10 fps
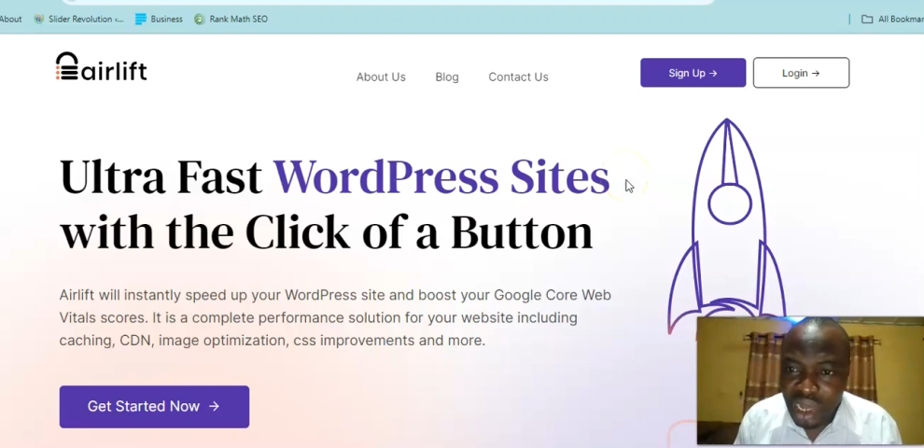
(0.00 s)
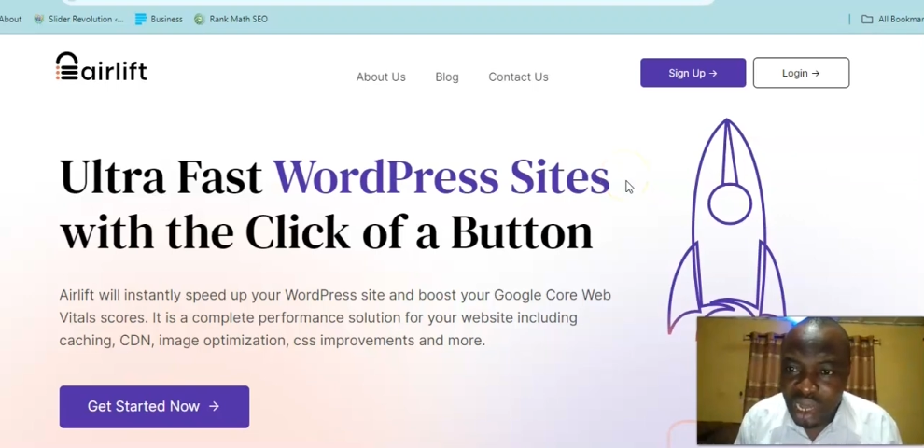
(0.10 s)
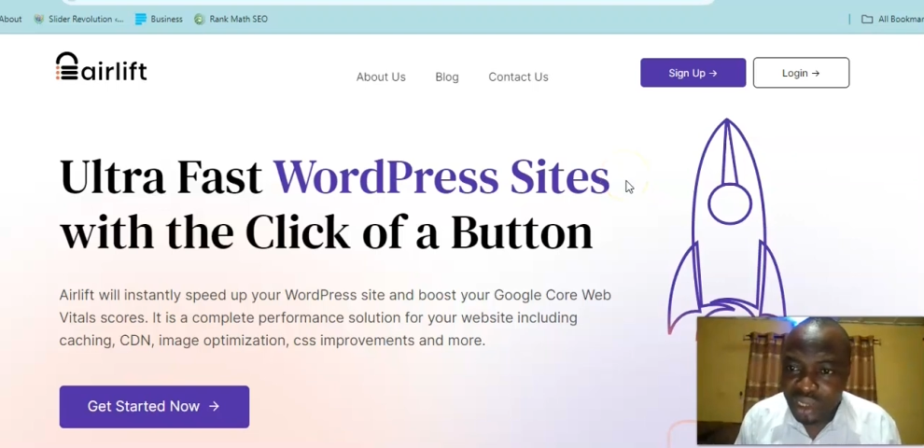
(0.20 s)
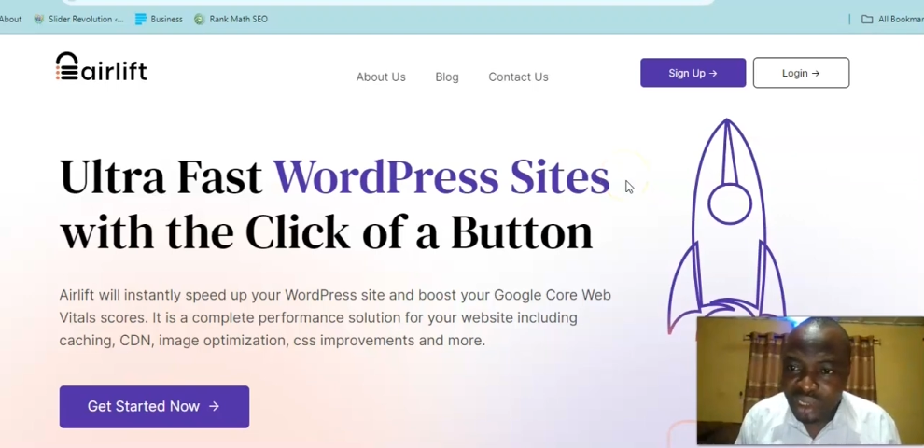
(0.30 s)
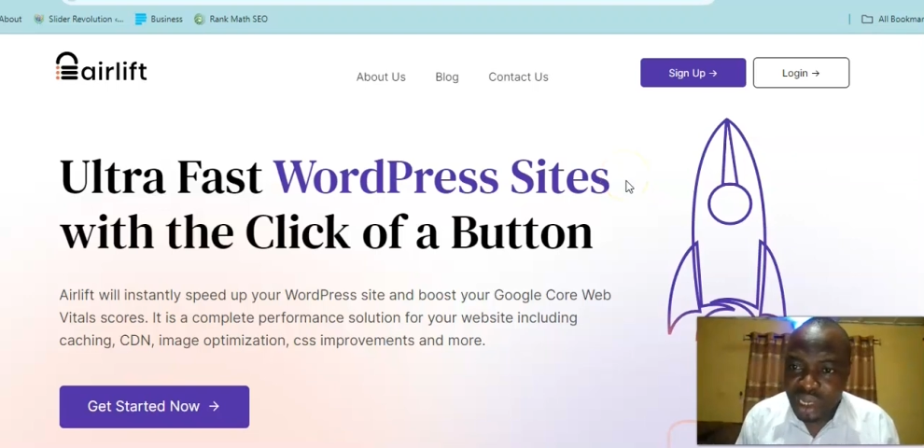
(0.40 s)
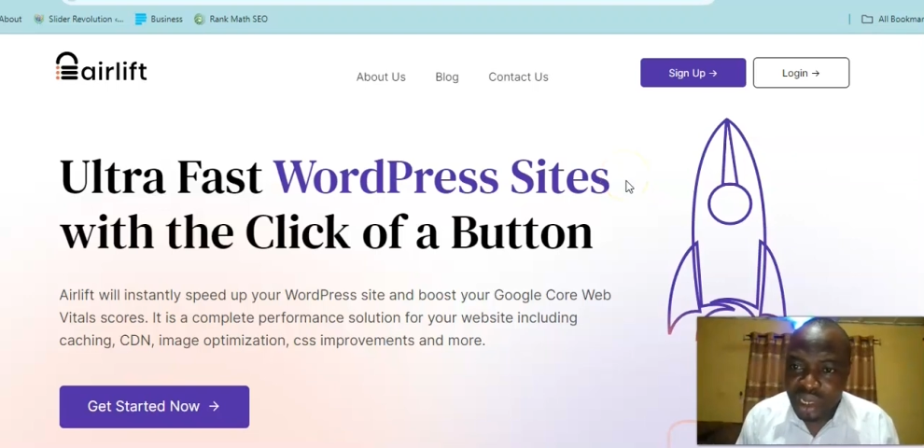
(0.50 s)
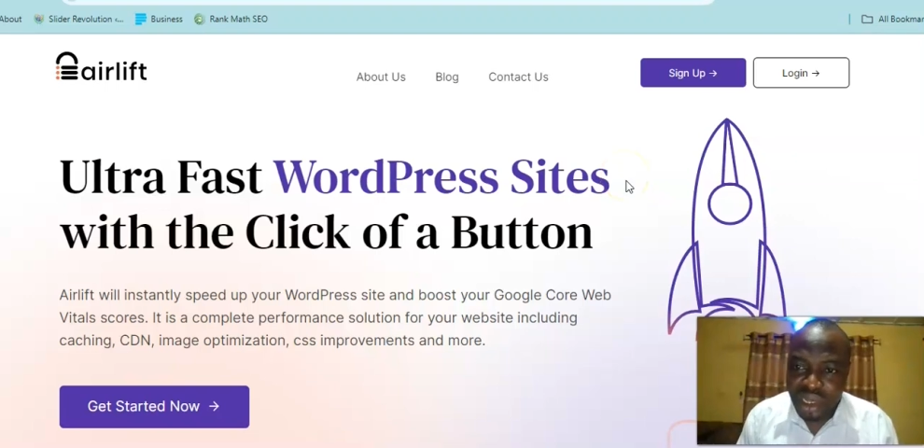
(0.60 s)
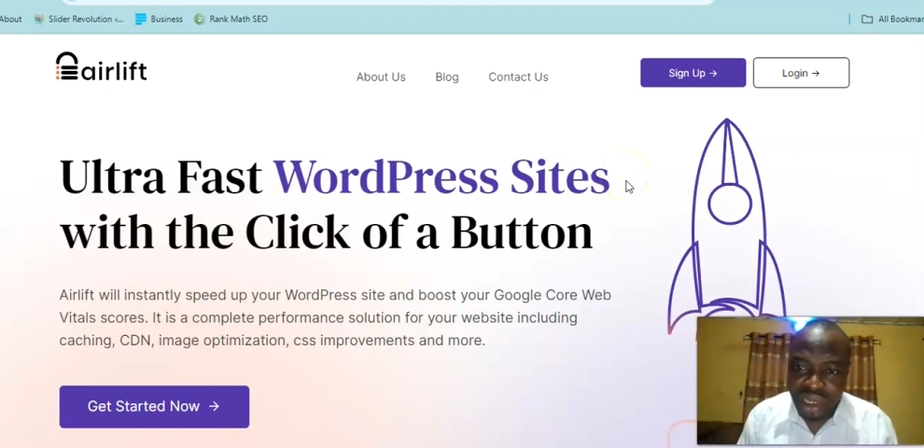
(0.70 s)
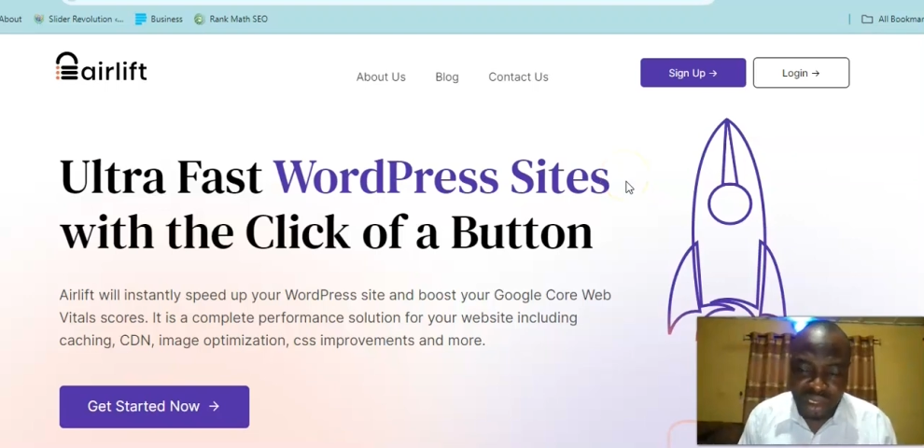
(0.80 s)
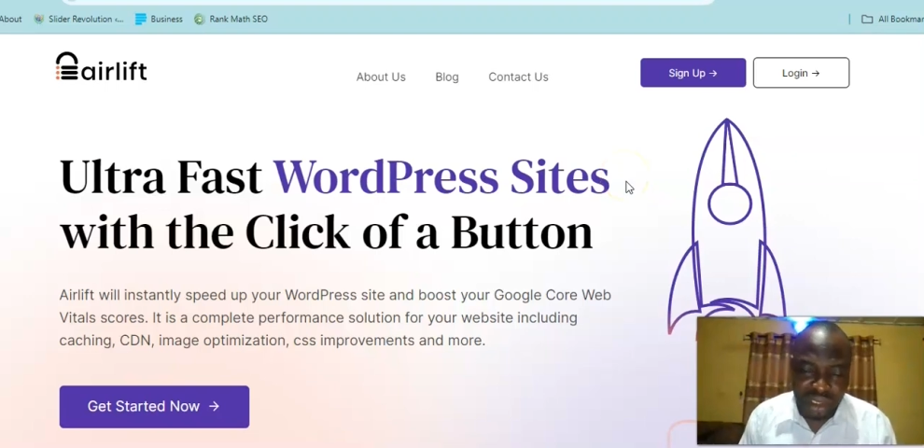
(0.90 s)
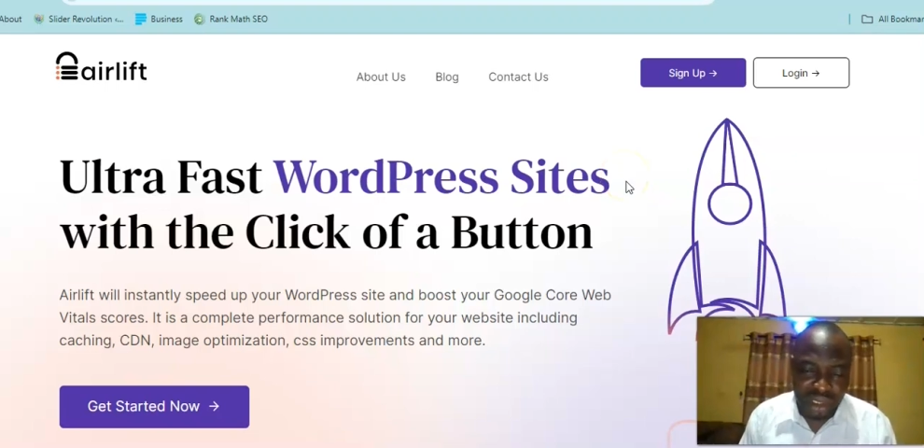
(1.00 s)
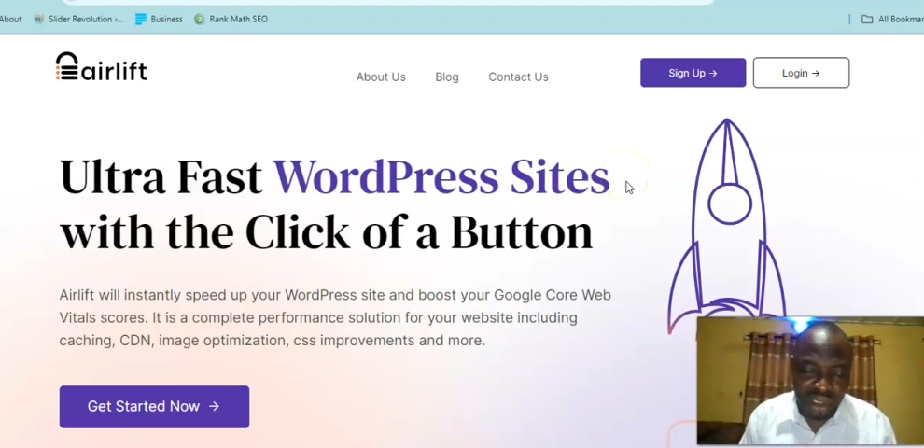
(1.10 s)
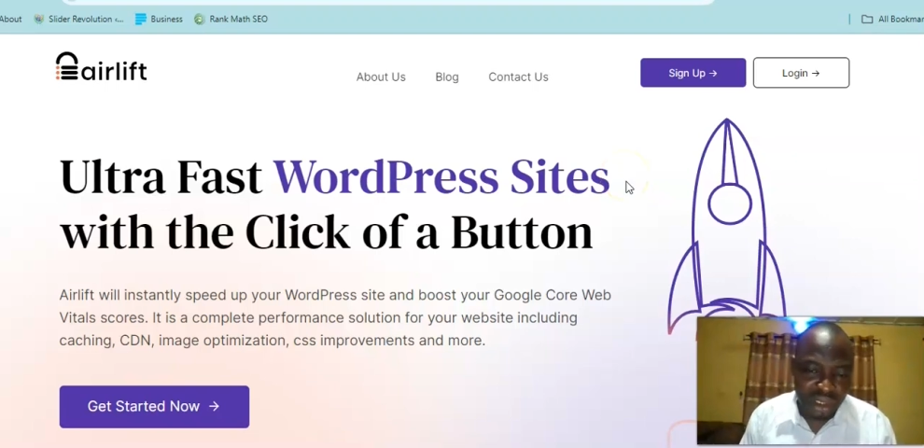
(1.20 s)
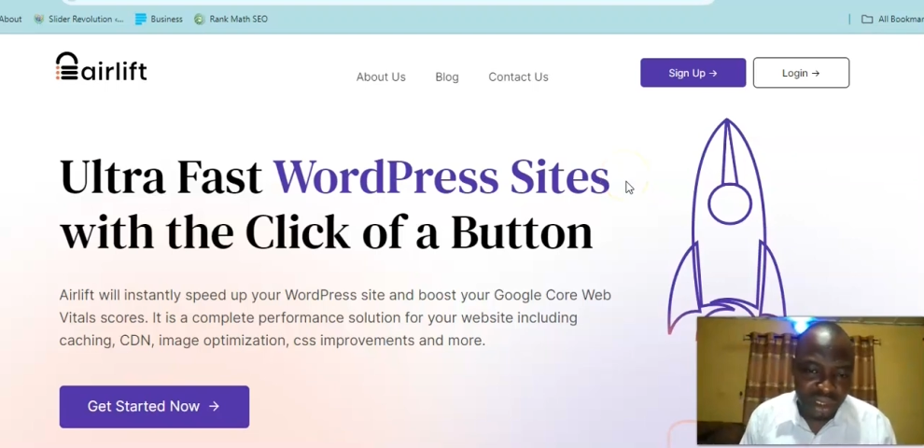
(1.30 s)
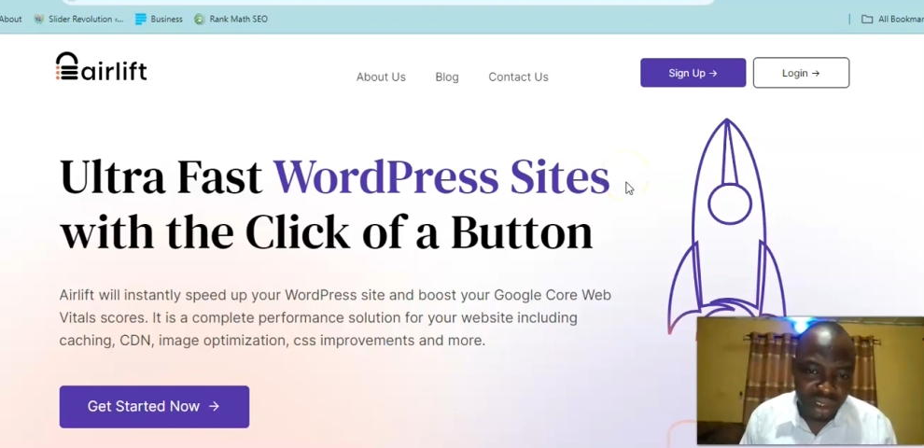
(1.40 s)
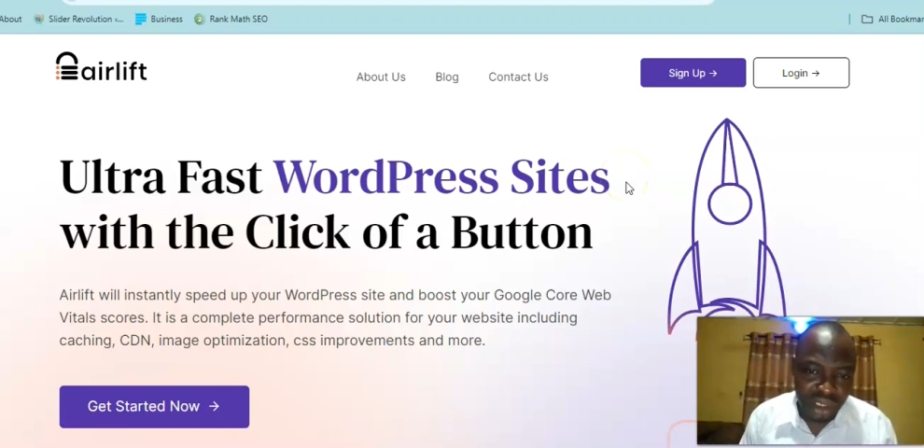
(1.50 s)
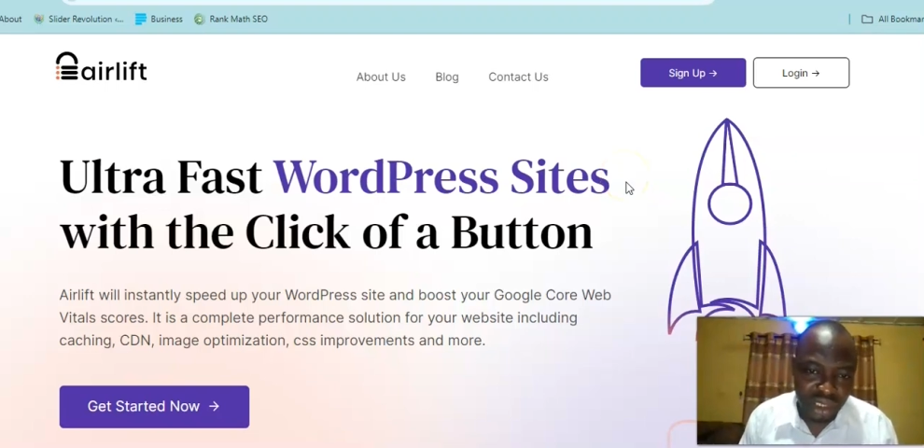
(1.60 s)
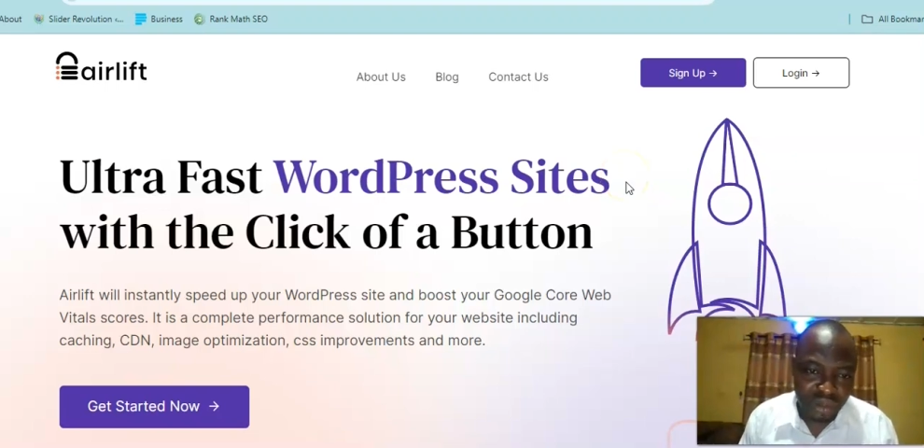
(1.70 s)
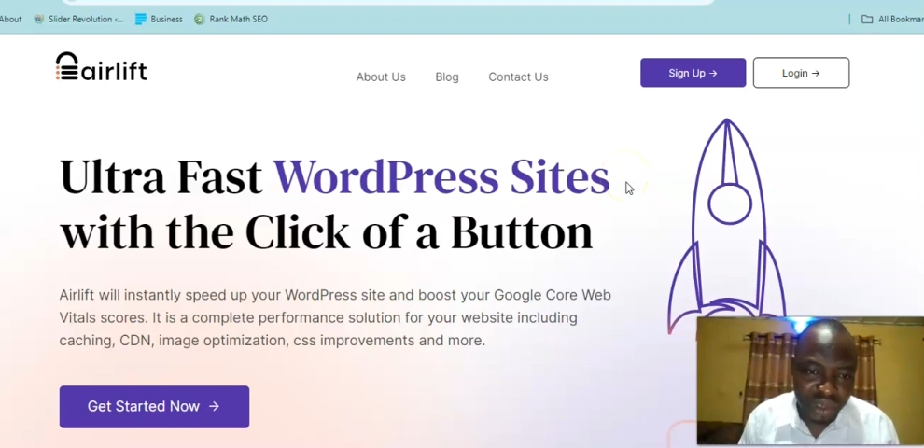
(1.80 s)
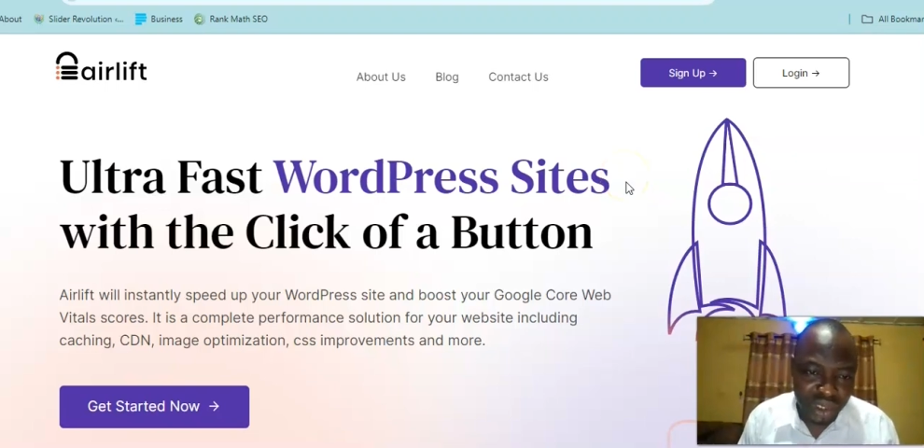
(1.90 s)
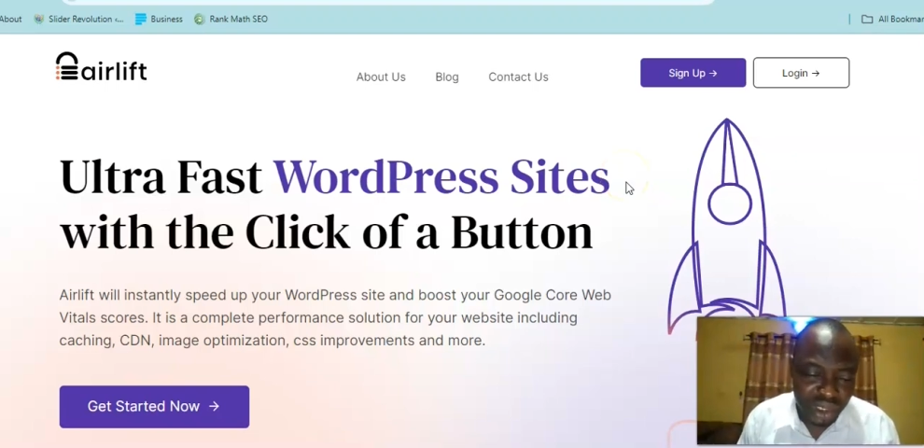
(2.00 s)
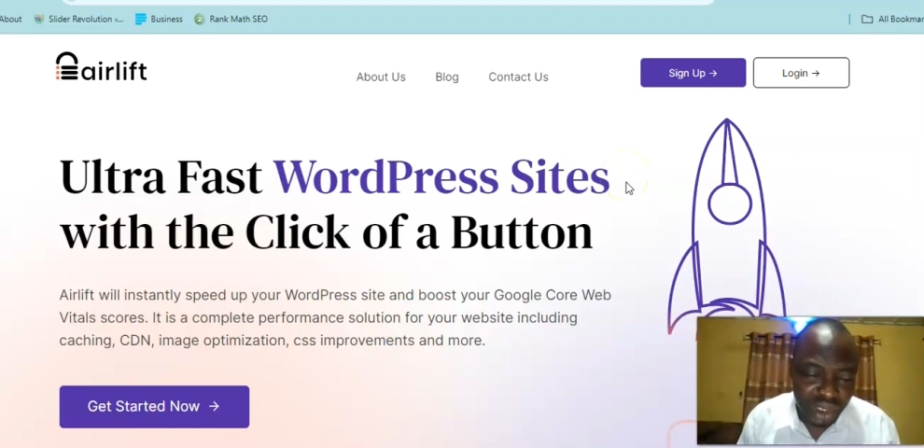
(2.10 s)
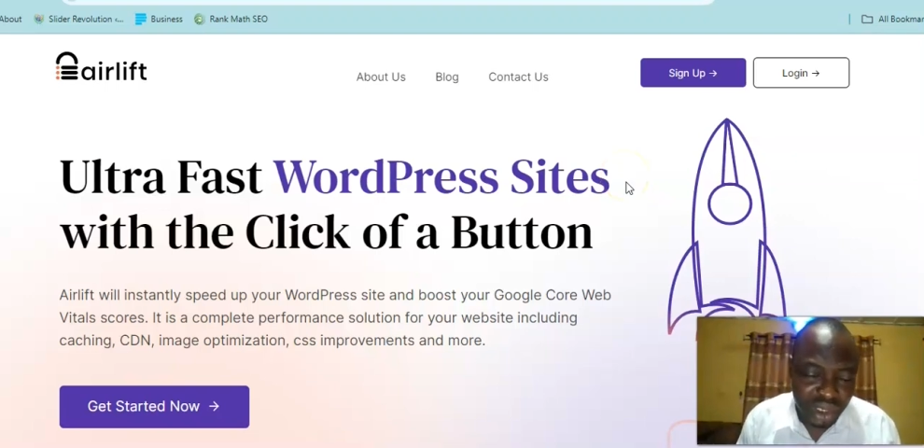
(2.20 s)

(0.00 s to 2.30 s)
and 10x the speed.